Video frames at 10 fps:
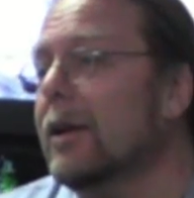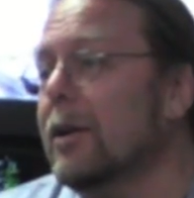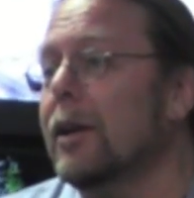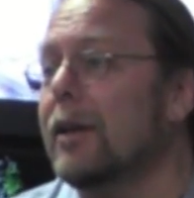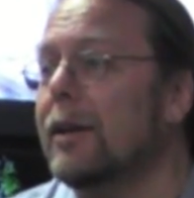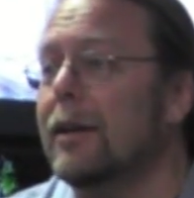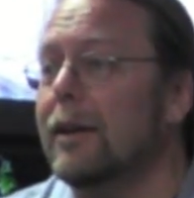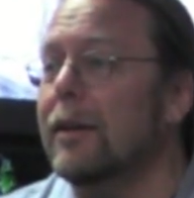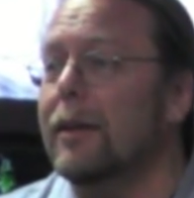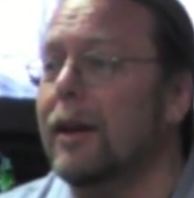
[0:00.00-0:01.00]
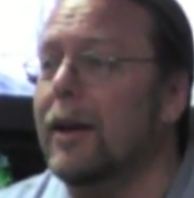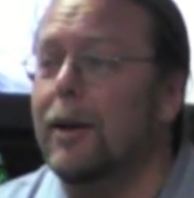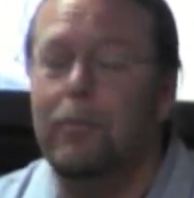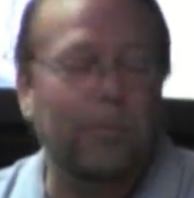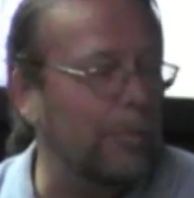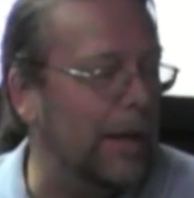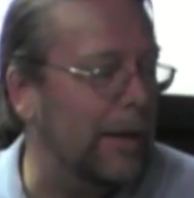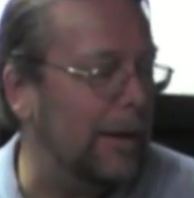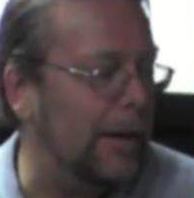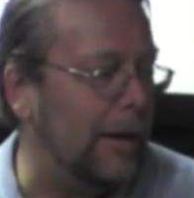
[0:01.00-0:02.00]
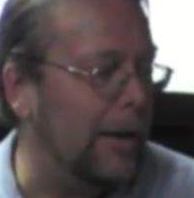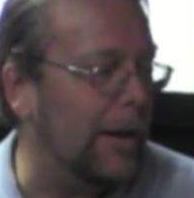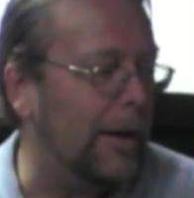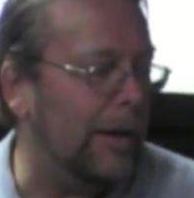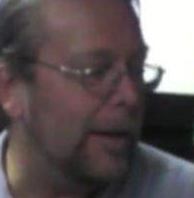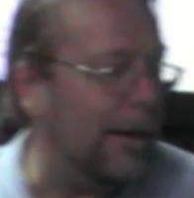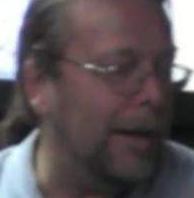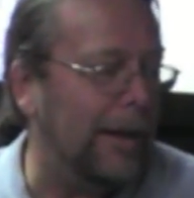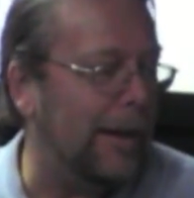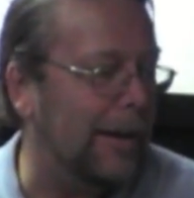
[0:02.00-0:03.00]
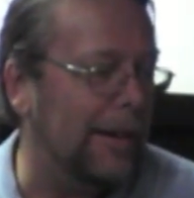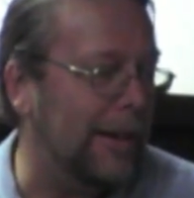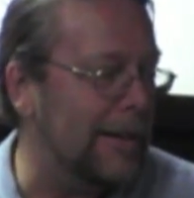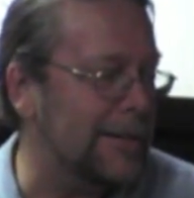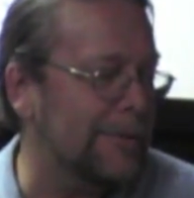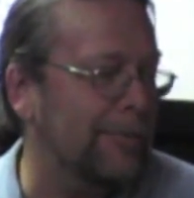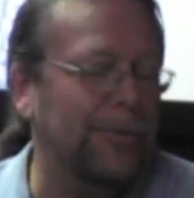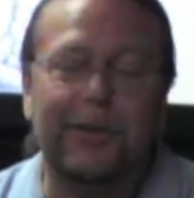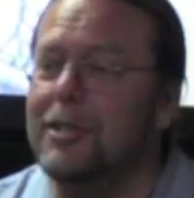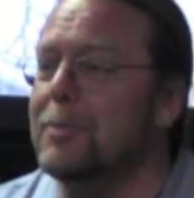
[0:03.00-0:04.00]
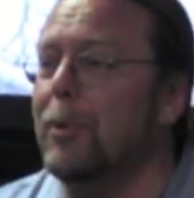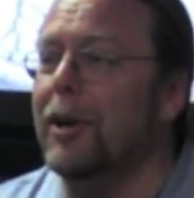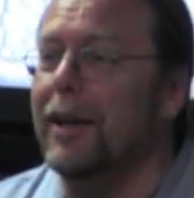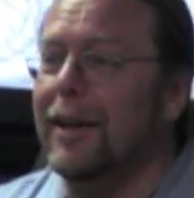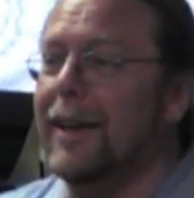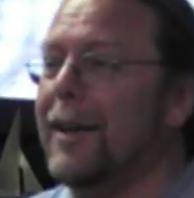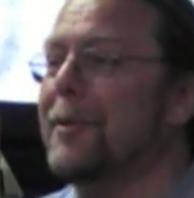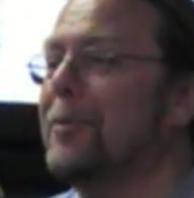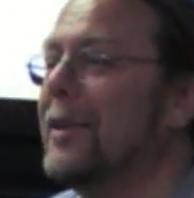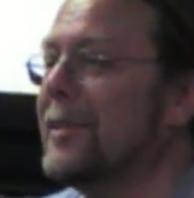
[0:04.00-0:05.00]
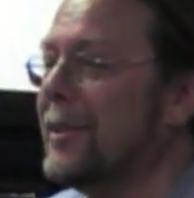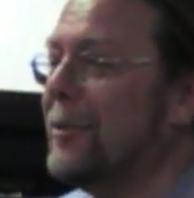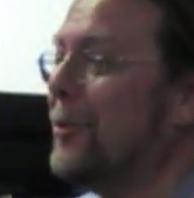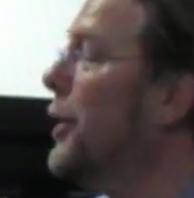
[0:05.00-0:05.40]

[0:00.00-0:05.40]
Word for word: It could, um, but you know, this for just partying down, it's